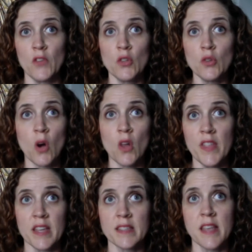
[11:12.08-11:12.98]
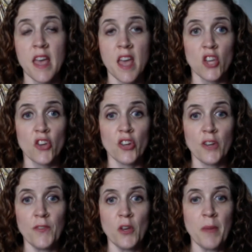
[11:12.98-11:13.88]
you do all this, you're going
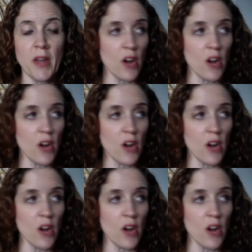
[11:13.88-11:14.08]
to be better.